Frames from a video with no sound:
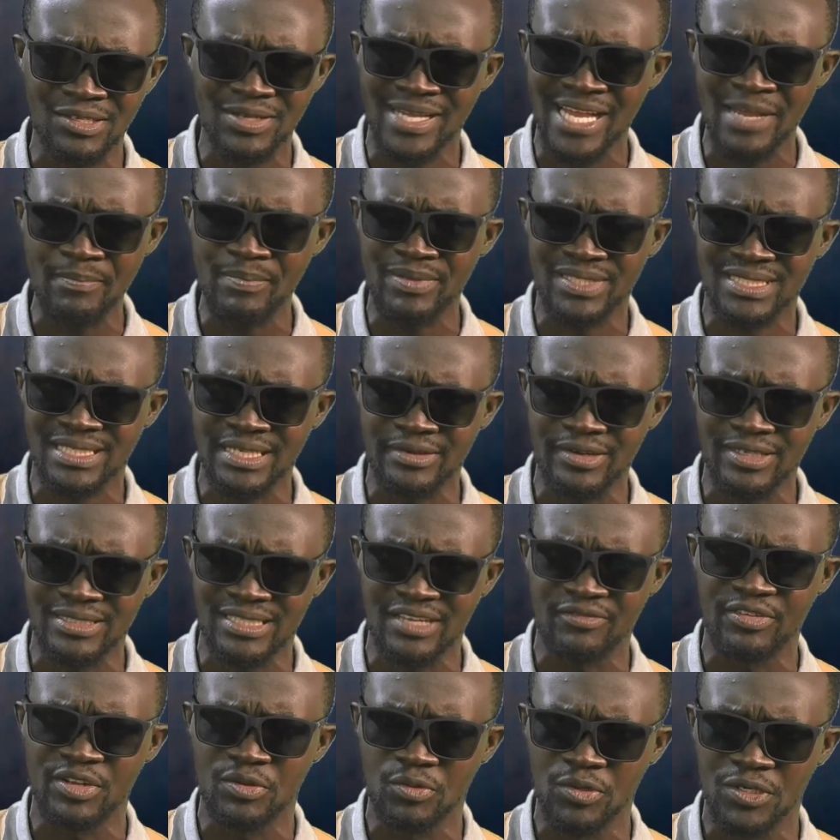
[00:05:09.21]
You can't be serious,
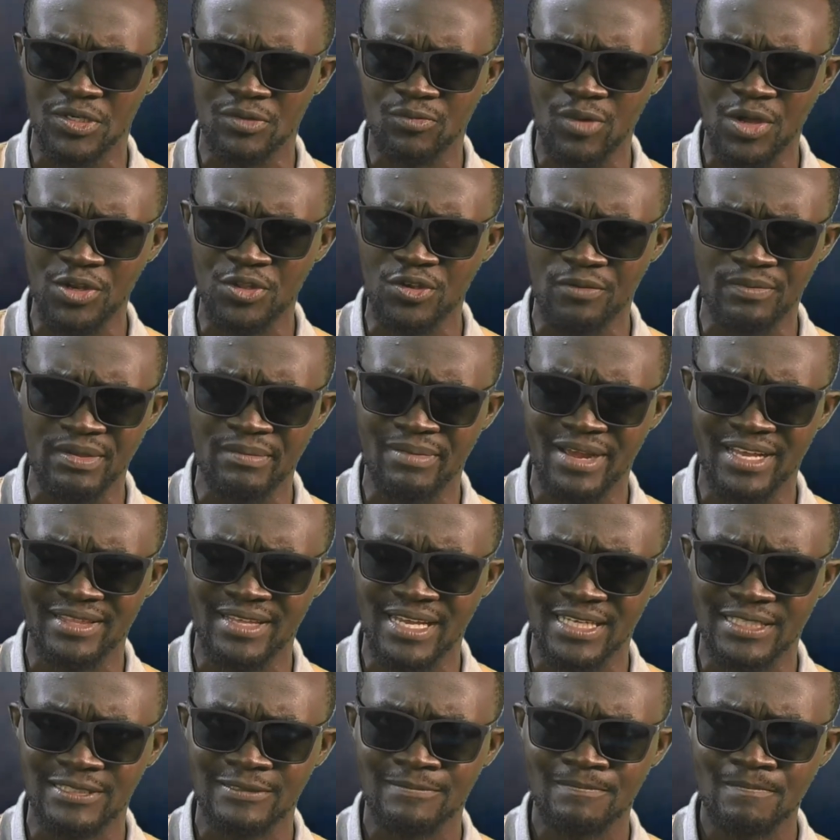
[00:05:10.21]
David Wood. What do you mean by
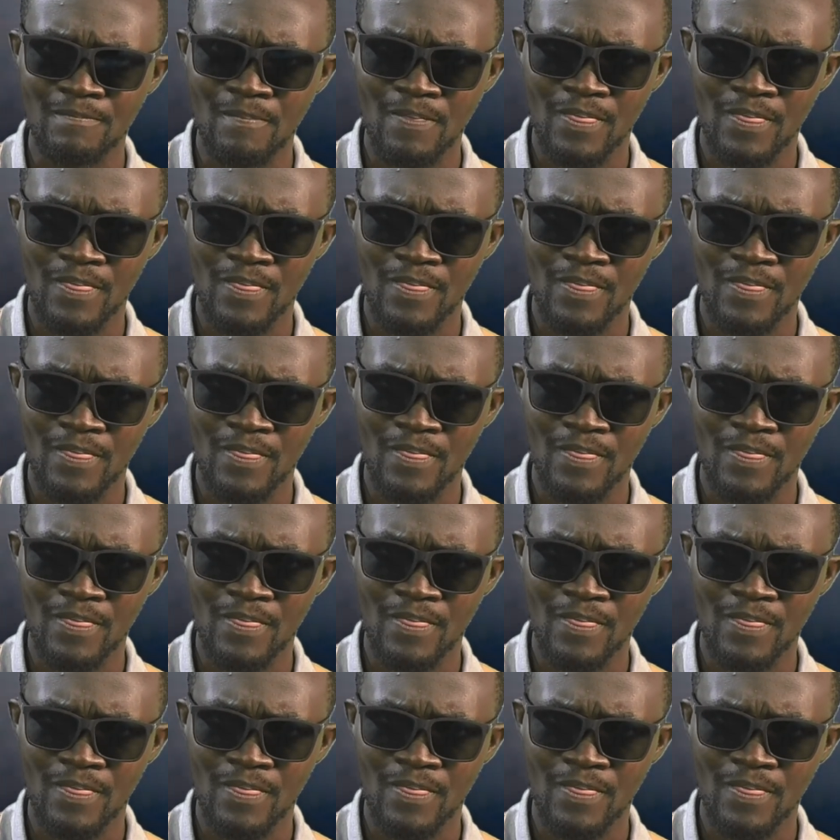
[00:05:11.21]
that?